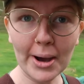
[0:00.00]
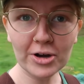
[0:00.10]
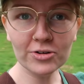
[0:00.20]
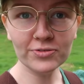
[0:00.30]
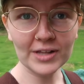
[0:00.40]

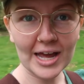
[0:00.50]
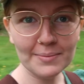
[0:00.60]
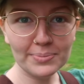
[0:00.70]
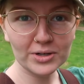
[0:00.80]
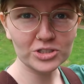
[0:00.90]
butterfly
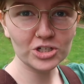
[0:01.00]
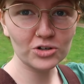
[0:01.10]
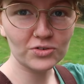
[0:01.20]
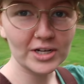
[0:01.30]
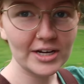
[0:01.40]
bush
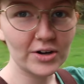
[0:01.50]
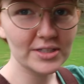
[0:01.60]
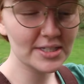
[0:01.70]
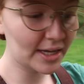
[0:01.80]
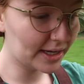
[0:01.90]
over here.
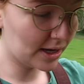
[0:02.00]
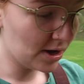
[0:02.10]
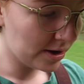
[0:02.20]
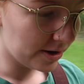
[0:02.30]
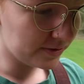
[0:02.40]
It's like
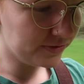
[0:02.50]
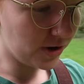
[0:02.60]
a